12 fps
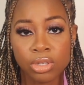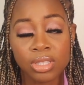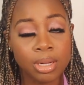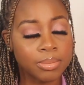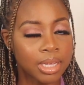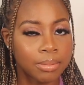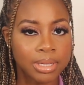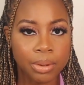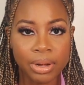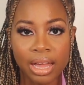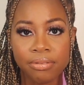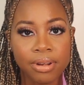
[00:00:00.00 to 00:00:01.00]
So sometimes I
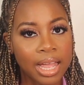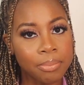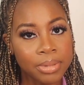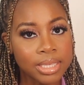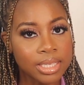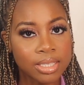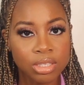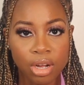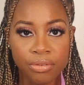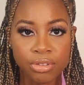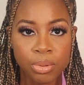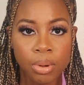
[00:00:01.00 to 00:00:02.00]
would have client meetings
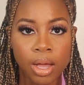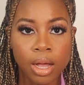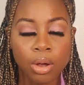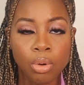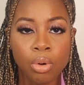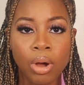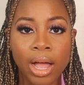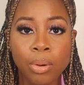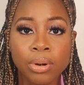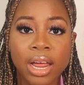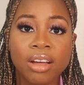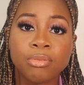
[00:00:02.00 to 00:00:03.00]
after work, or I
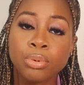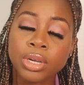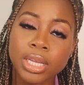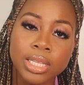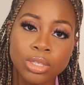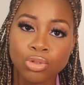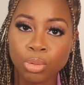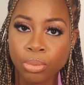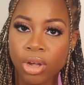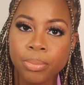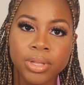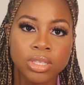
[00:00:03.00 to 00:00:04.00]
would have bookings or
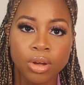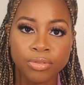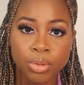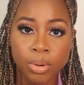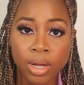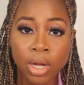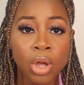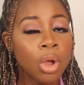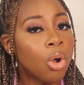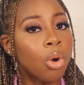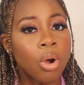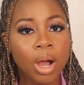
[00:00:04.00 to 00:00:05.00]
appointments after work,
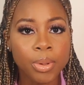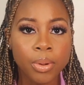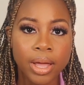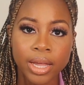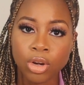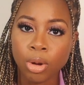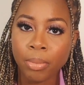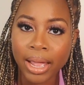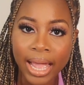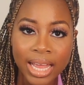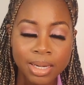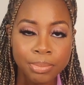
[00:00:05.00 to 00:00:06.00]
or I'll be working on my
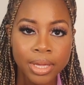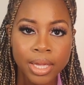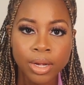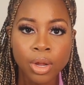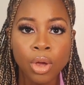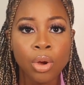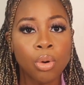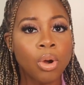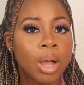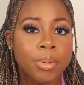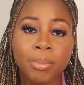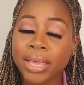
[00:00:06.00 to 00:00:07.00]
admin,
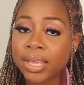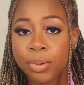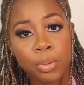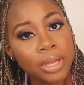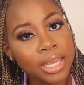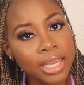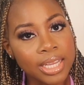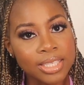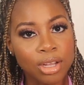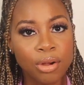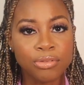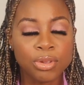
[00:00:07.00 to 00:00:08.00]
or I'll be making
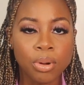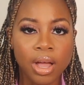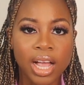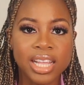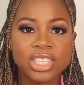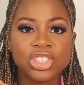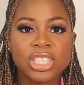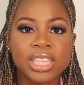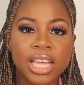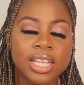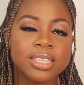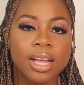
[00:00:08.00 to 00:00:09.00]
wigs after work. It's just
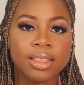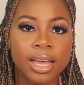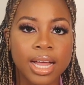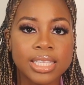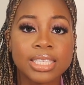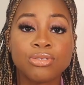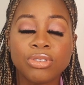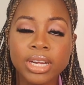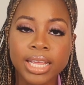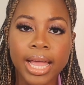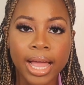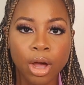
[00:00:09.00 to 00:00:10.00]
things like that to
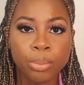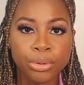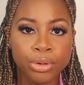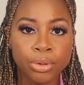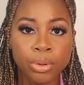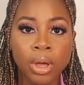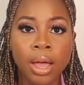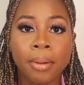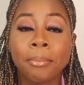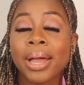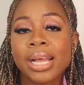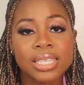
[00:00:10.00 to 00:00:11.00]
really help you
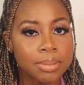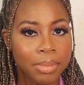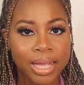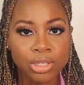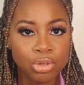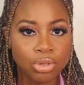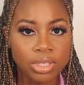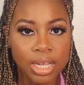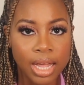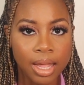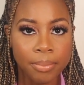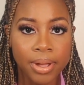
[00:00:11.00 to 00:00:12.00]
maximize your
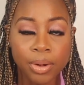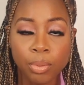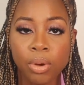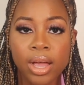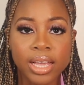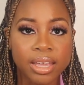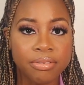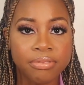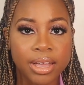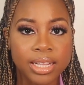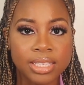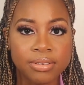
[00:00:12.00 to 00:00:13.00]
time and work
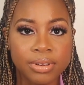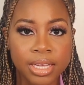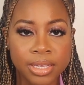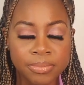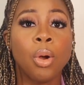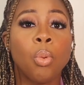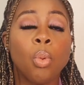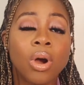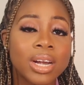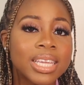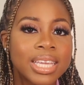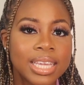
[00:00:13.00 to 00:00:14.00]
effectively.
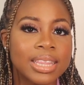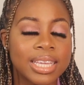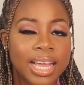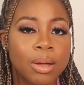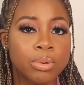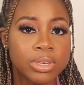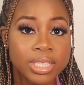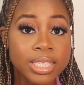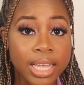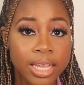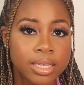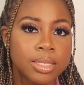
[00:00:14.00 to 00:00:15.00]
One key thing I would
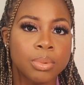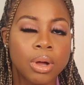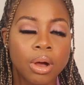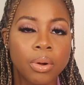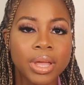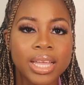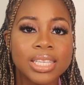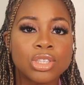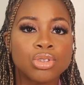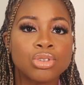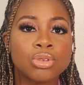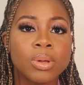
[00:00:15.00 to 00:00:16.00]
say as well is
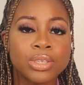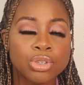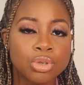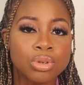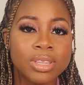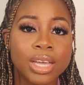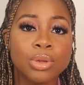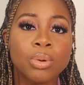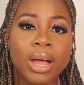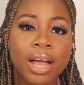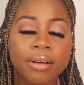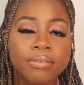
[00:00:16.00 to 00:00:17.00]
to ensure that you
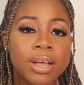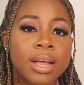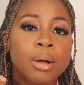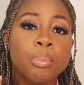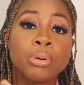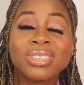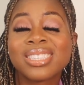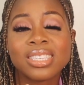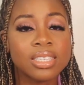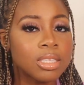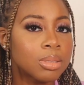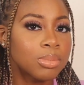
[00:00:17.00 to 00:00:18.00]
have put
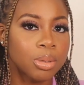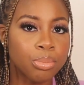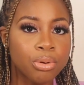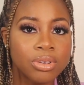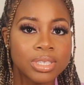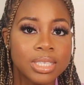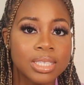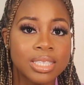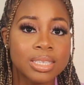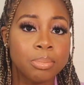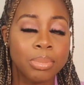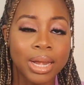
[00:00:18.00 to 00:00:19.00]
systems and
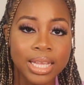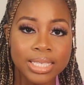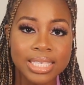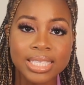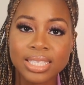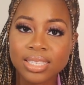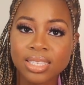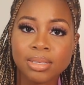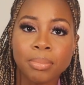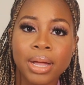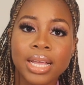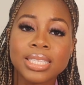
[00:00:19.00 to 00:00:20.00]
processes in place,
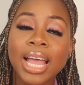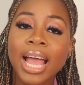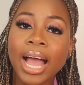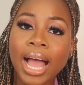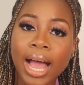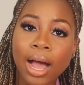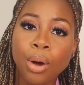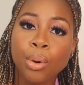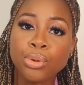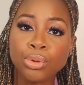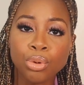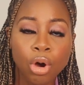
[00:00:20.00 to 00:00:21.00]
systemize
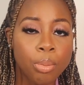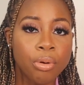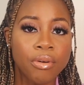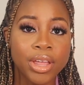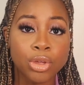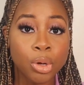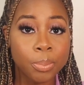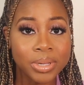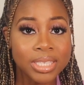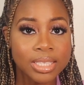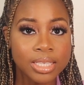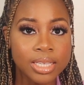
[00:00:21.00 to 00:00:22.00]
how you operate your
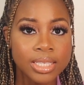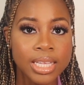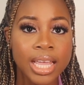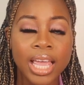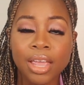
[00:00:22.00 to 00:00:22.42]
business.